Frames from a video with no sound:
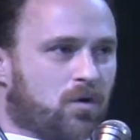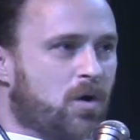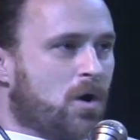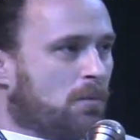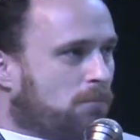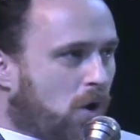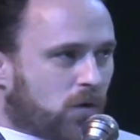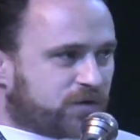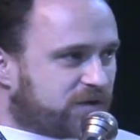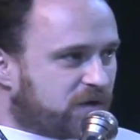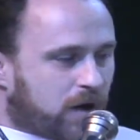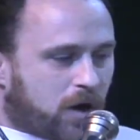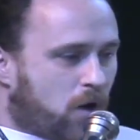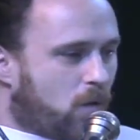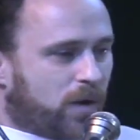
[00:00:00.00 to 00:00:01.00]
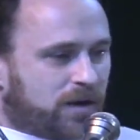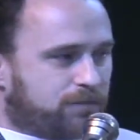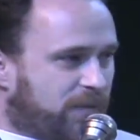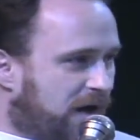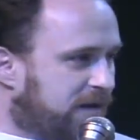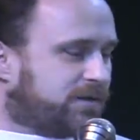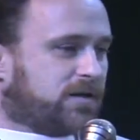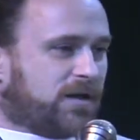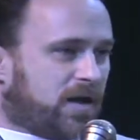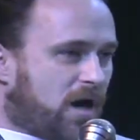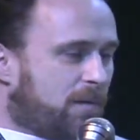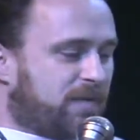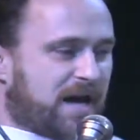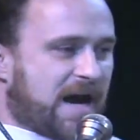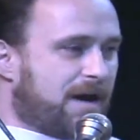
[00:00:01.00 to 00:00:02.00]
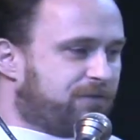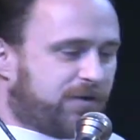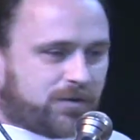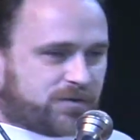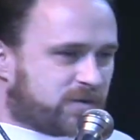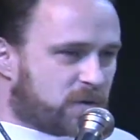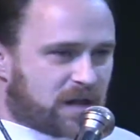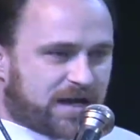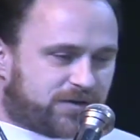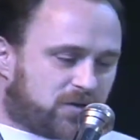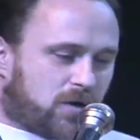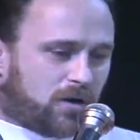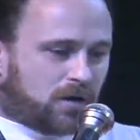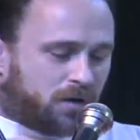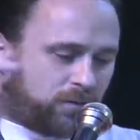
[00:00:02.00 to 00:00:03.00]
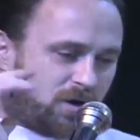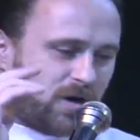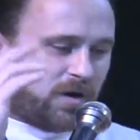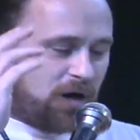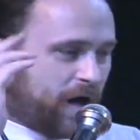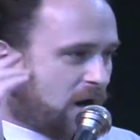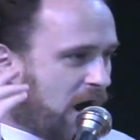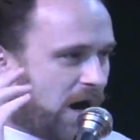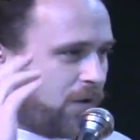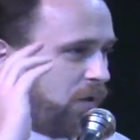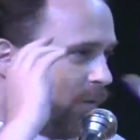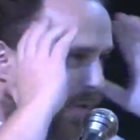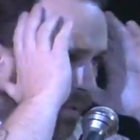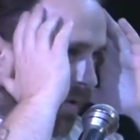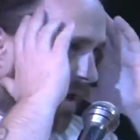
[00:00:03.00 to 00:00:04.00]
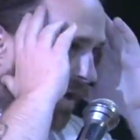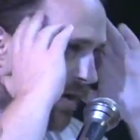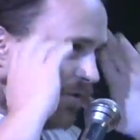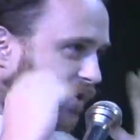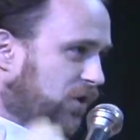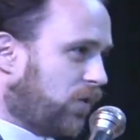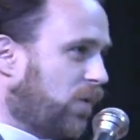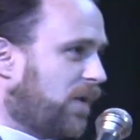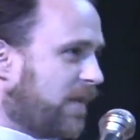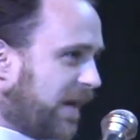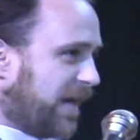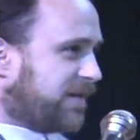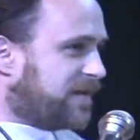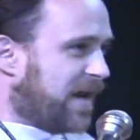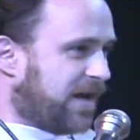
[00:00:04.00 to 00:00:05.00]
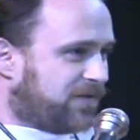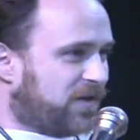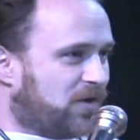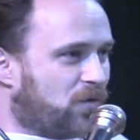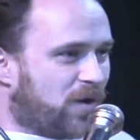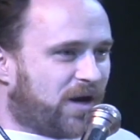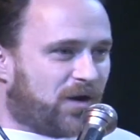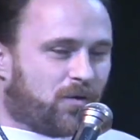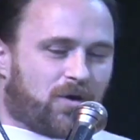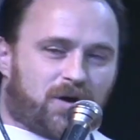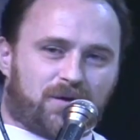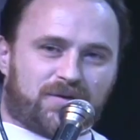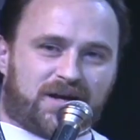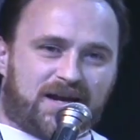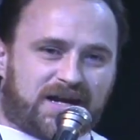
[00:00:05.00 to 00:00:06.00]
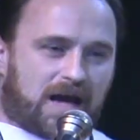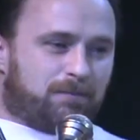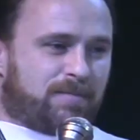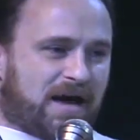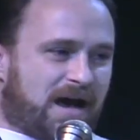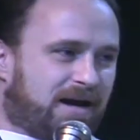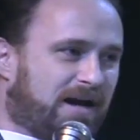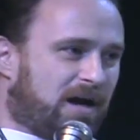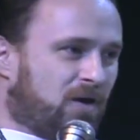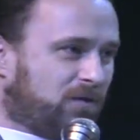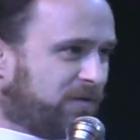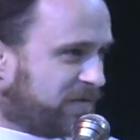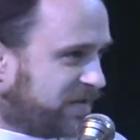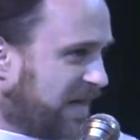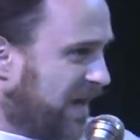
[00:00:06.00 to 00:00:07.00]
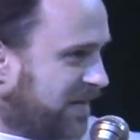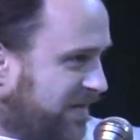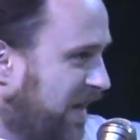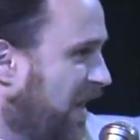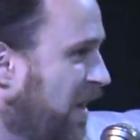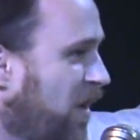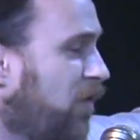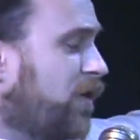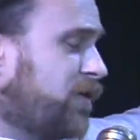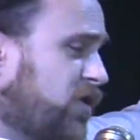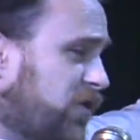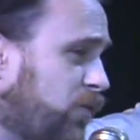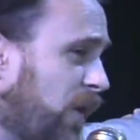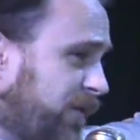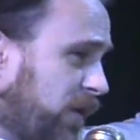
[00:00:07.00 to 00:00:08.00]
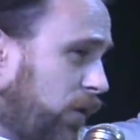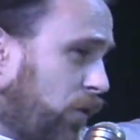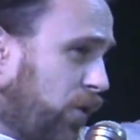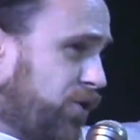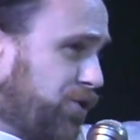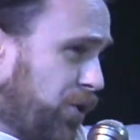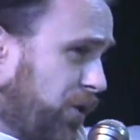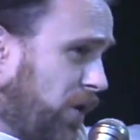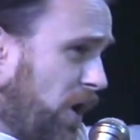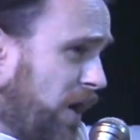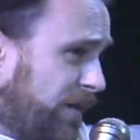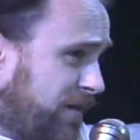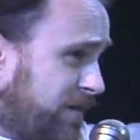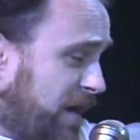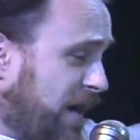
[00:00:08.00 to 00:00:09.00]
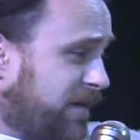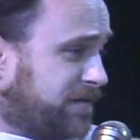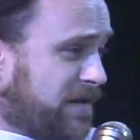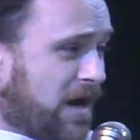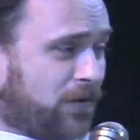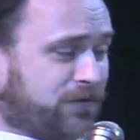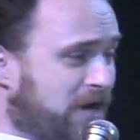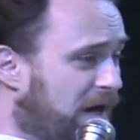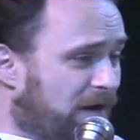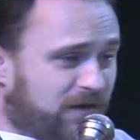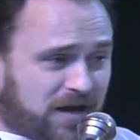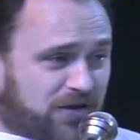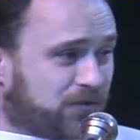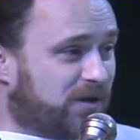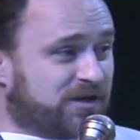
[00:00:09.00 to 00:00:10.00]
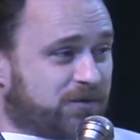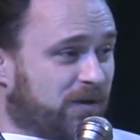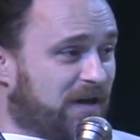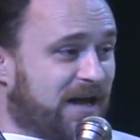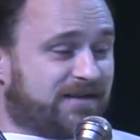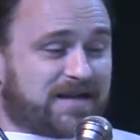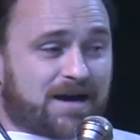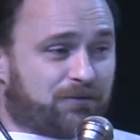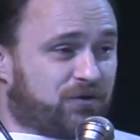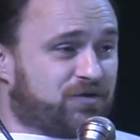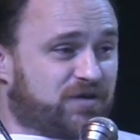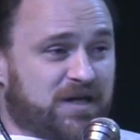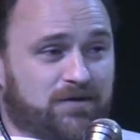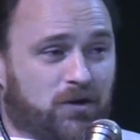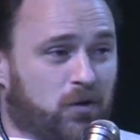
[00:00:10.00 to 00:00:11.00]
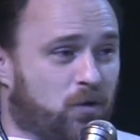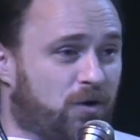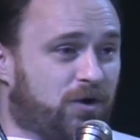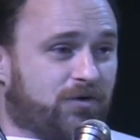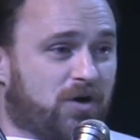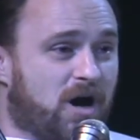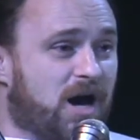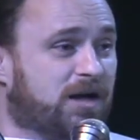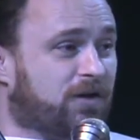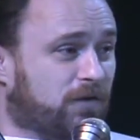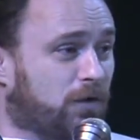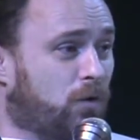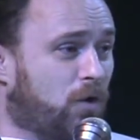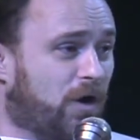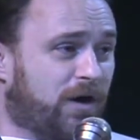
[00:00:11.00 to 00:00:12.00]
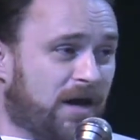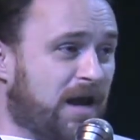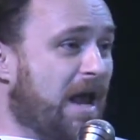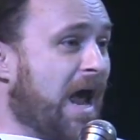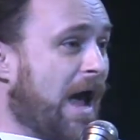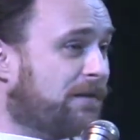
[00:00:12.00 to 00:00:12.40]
So Moses would go in puzzling on behalf of the Israelites, oh, we're hungry, what are we going to do? And then he'd take the anointing oil, and then he'd come back out and says, this is what the Lord your God says. Now, none of the other Israelites ever see the Lord or talk to the Lord,